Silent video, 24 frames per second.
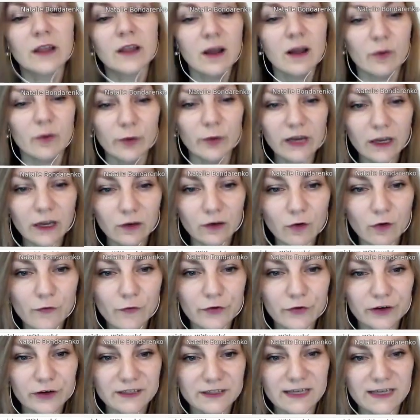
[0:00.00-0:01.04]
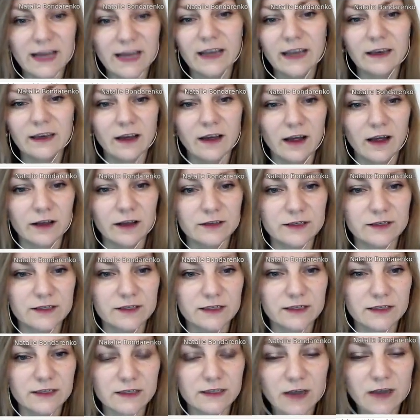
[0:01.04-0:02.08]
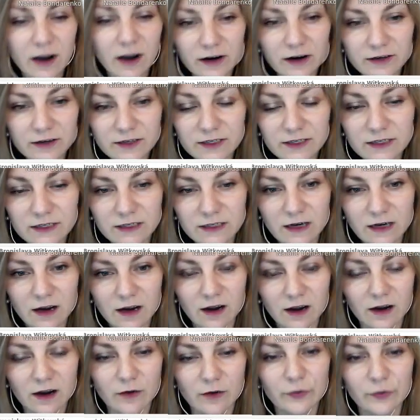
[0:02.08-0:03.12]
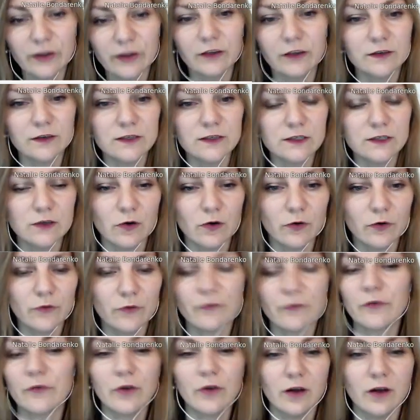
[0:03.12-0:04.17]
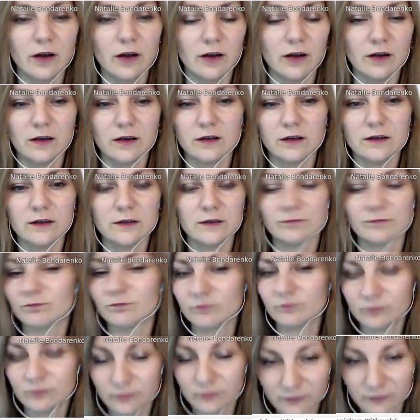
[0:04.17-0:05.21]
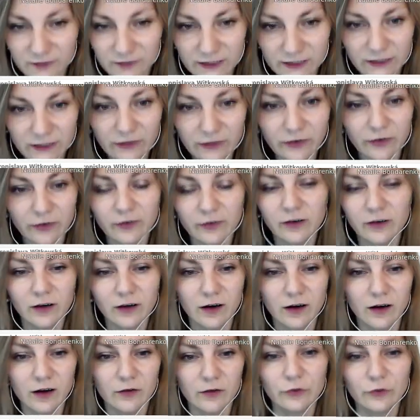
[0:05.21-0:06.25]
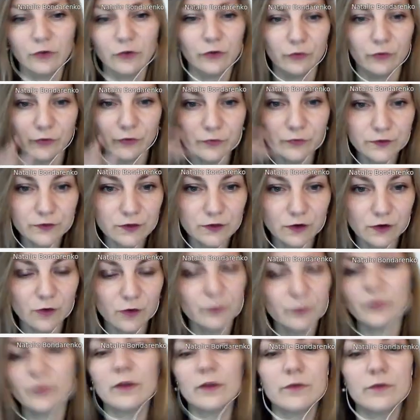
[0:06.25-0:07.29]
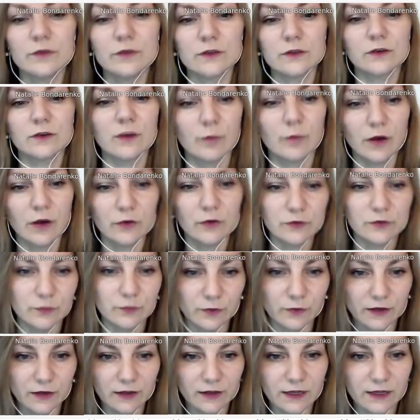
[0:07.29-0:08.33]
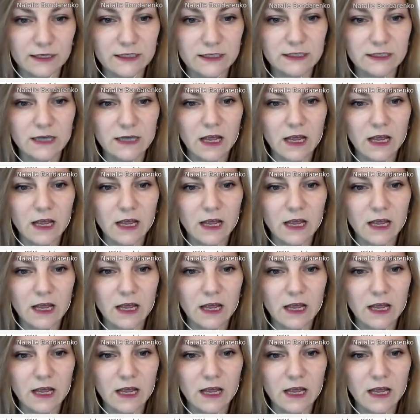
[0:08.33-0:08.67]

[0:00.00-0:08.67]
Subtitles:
we can offer dine under the stars. We can serve dinner on your rooftop. If we talk about villas,